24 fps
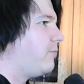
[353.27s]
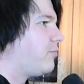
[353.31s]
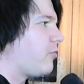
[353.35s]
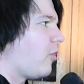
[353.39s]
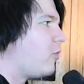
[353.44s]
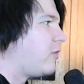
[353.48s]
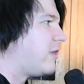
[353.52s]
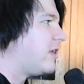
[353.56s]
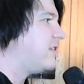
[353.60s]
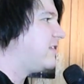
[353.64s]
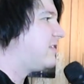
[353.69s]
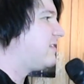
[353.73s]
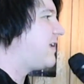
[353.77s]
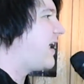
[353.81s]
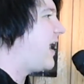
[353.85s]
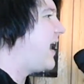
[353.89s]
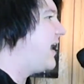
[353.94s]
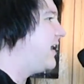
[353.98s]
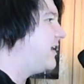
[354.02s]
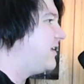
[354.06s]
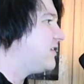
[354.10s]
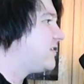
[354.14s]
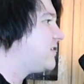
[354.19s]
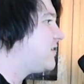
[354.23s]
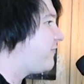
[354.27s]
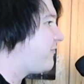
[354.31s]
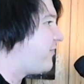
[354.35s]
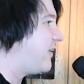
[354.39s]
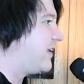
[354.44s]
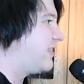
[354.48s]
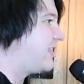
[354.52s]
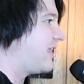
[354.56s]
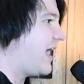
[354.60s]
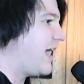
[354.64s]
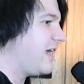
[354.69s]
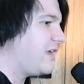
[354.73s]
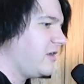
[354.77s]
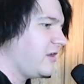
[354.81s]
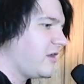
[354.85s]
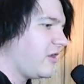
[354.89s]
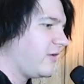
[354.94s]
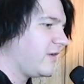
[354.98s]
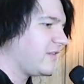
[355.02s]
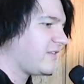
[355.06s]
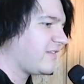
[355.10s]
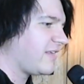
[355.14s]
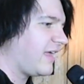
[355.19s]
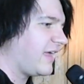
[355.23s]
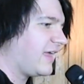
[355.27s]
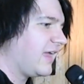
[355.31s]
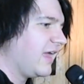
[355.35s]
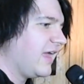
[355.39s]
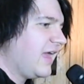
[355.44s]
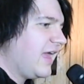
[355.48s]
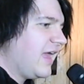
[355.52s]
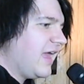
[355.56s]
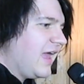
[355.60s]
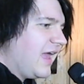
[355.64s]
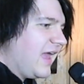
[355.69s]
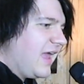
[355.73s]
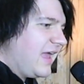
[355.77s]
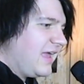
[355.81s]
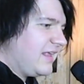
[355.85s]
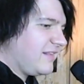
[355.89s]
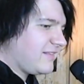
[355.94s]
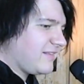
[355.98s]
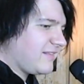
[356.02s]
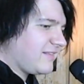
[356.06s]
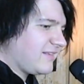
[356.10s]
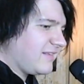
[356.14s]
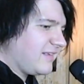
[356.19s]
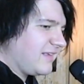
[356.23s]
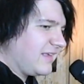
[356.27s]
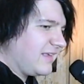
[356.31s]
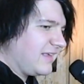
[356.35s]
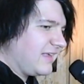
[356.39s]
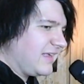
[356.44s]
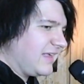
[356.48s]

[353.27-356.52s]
Broken Side and stuff like that, it's like, it's